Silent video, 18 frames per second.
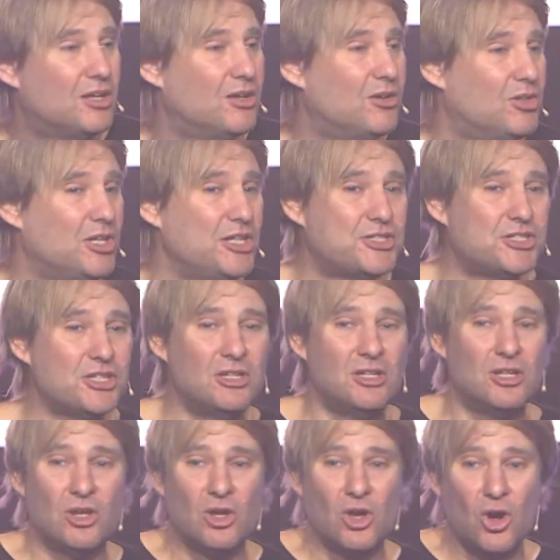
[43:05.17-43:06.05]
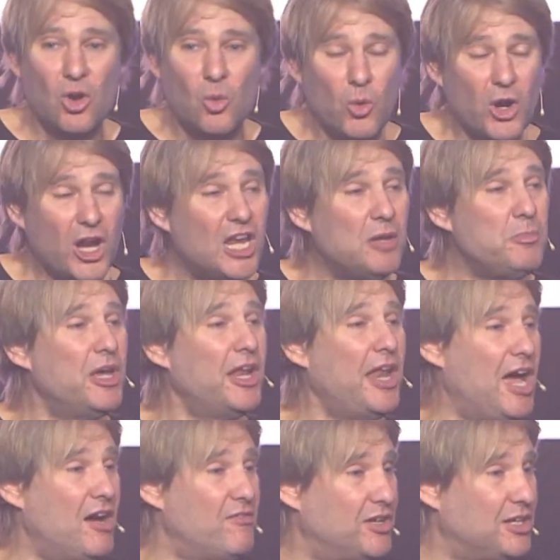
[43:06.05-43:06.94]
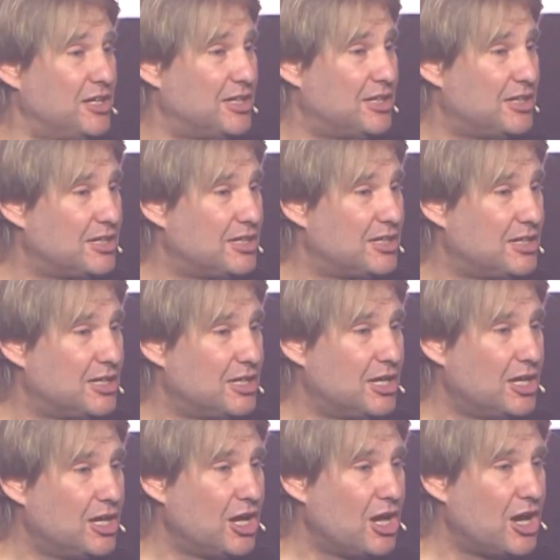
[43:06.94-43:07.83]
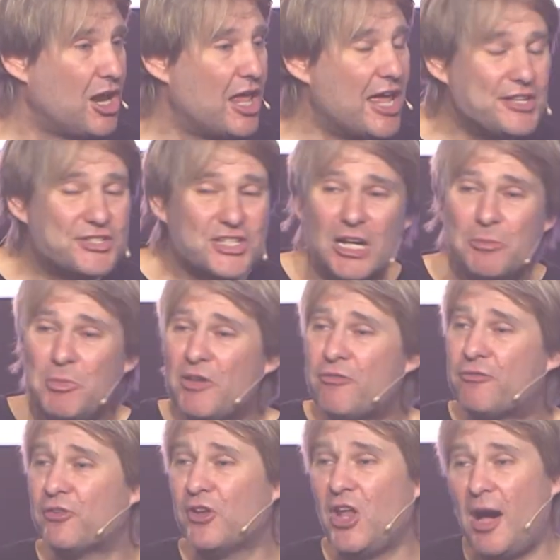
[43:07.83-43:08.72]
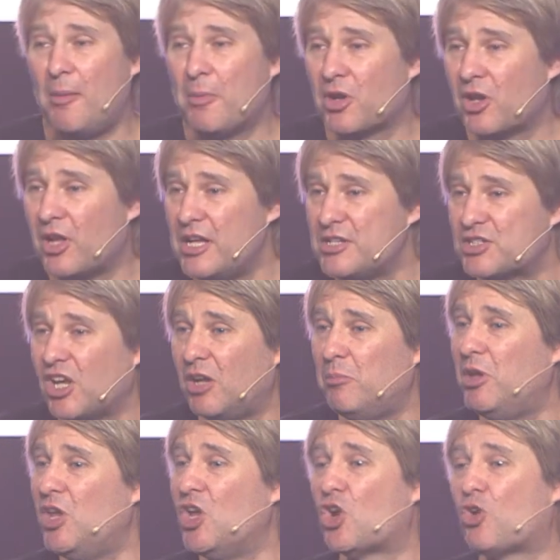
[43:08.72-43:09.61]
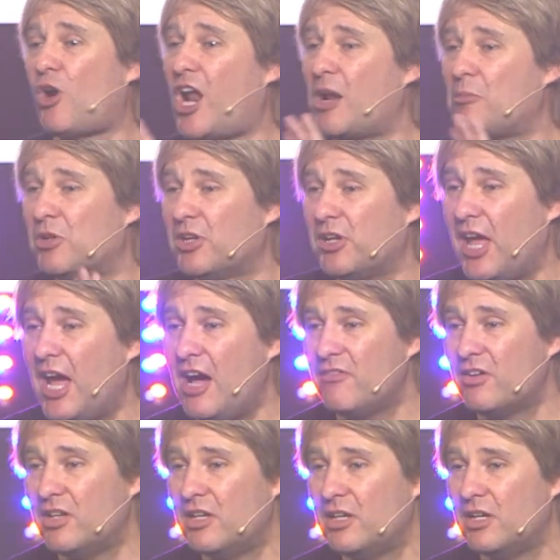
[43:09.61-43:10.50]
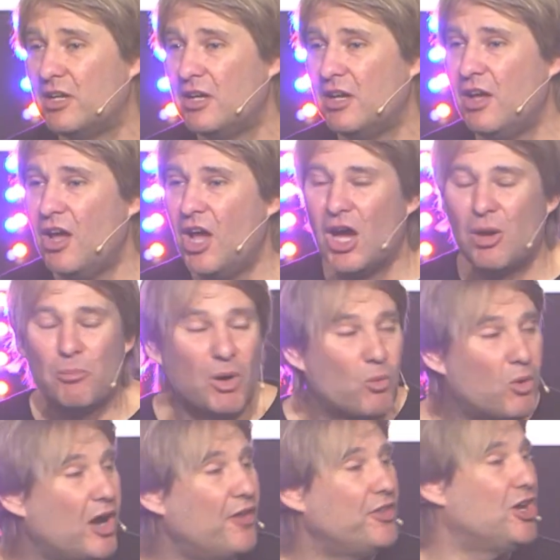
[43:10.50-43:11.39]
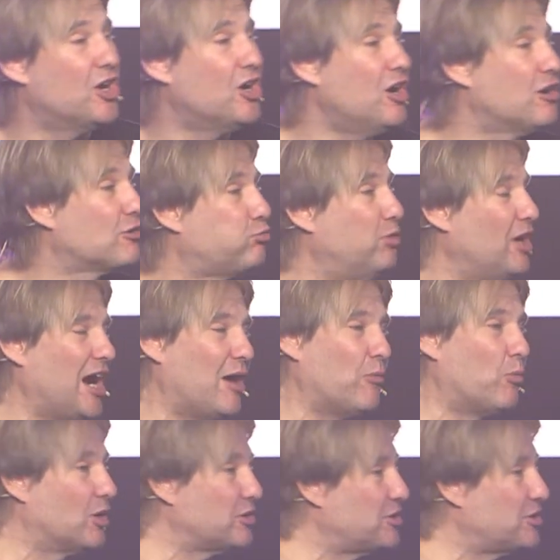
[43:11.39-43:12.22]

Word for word: Listen, we're going to be in heaven. It's going to be phenomenal. It's going to be incredible in heaven. But we're on the earth. We got work